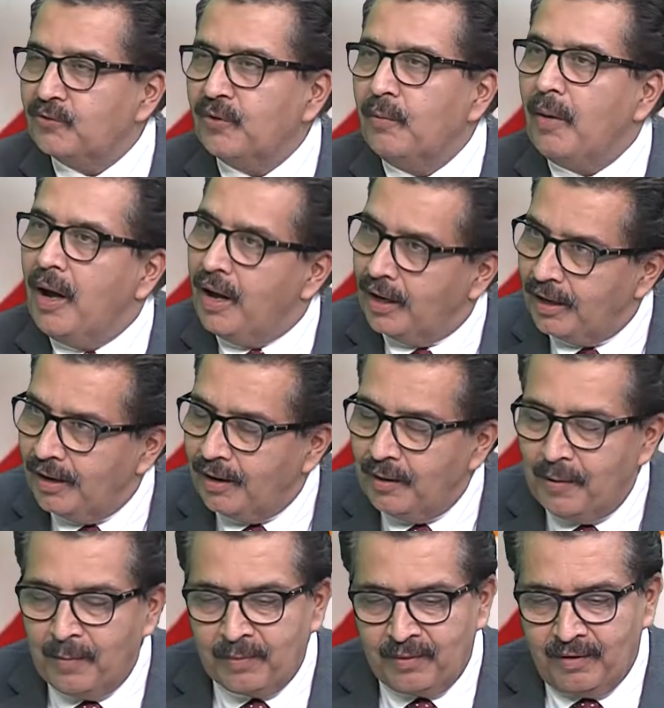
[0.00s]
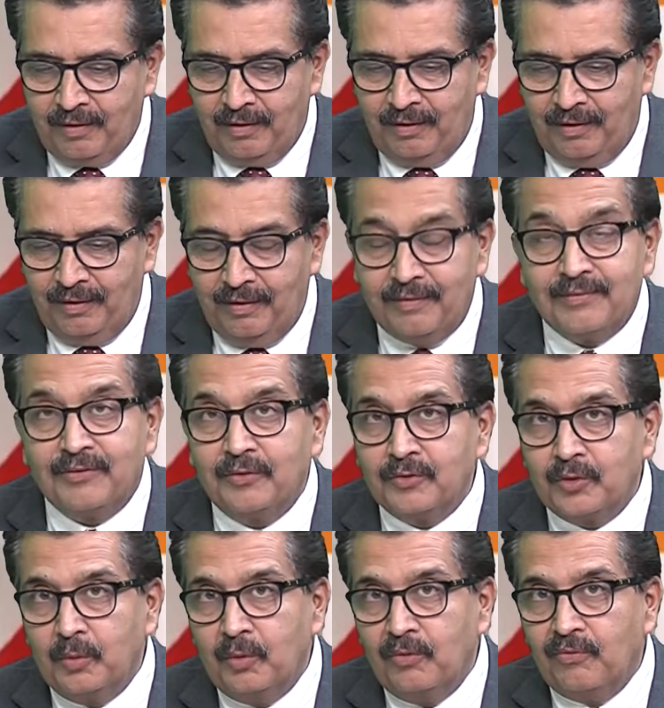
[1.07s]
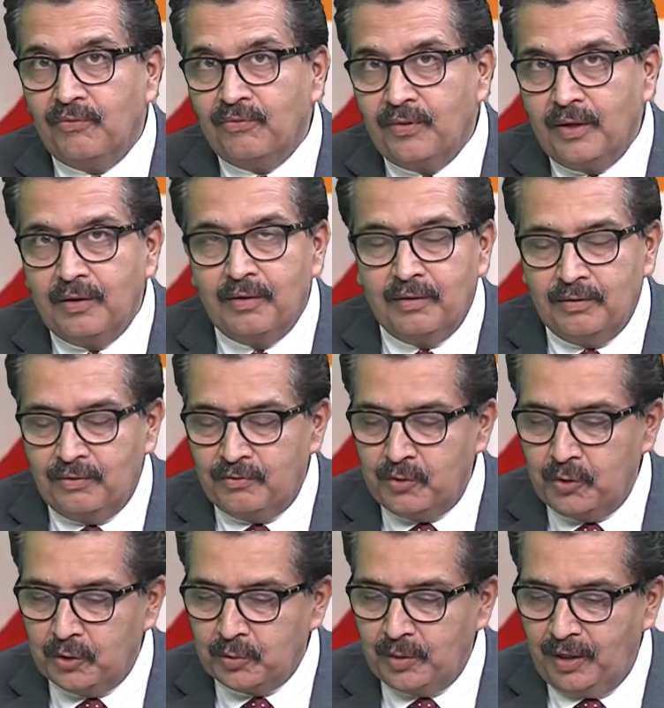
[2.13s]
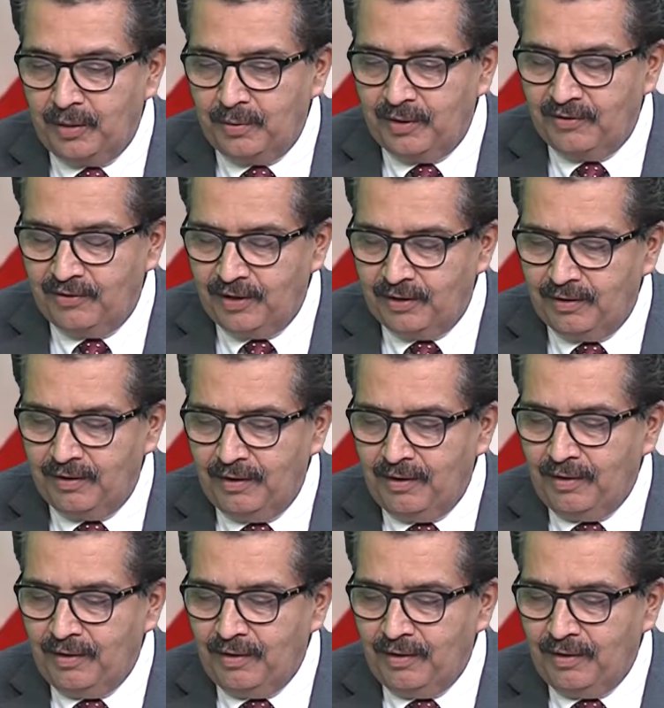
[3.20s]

from Agra. So some of our viewers might be aware,